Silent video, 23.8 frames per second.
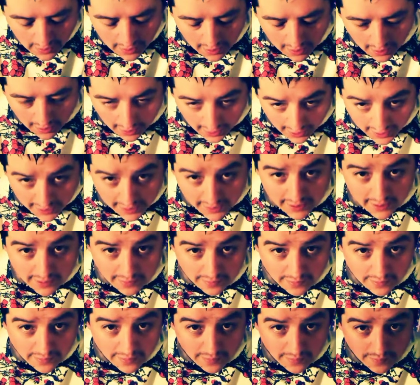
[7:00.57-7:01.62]

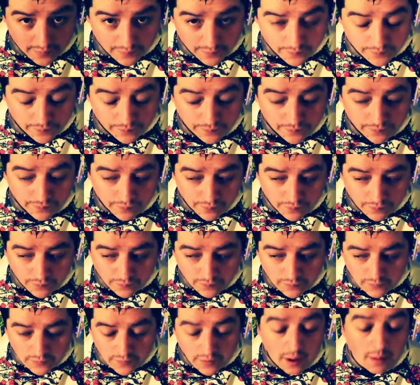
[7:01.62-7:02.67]
audience.
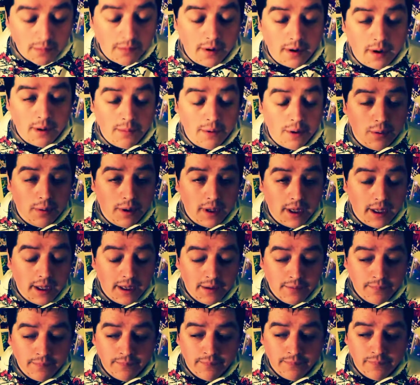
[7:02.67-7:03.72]
WWE,
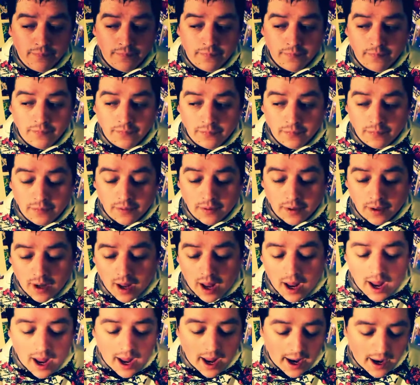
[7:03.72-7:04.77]

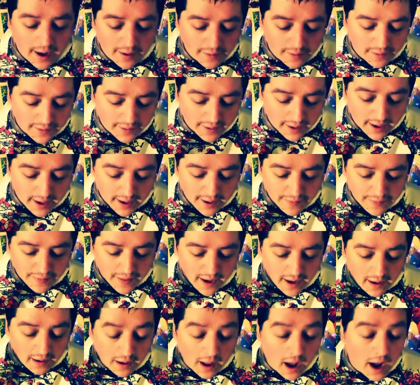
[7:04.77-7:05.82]
I understand that
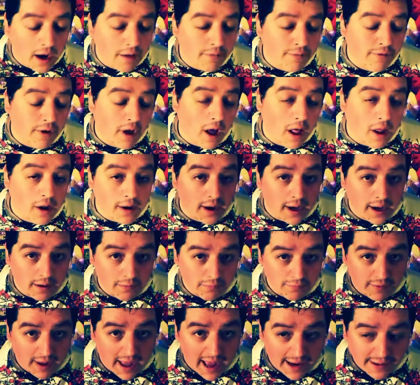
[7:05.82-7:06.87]
a lot of y'all are getting
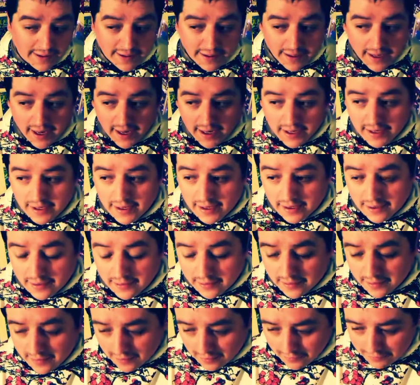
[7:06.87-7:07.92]
vaccinated and
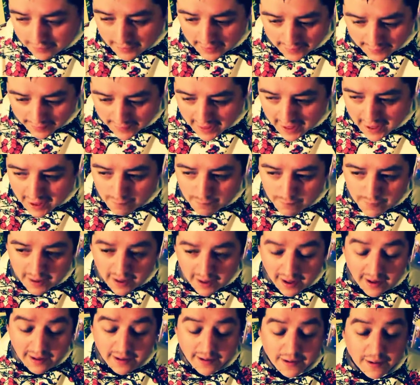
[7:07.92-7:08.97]
stuff like that, but
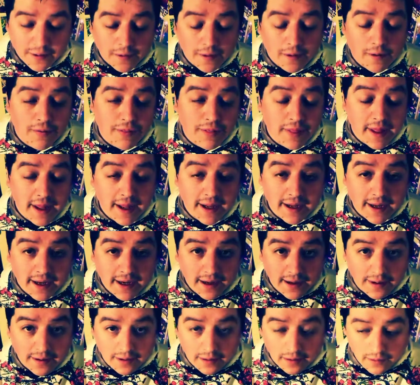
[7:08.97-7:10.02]
I still don't think it
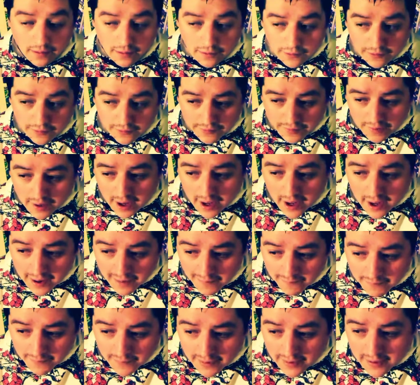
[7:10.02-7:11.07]
is a good
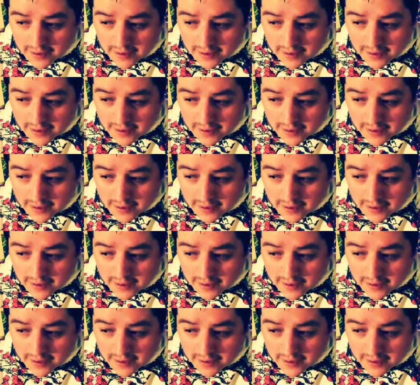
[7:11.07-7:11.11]
time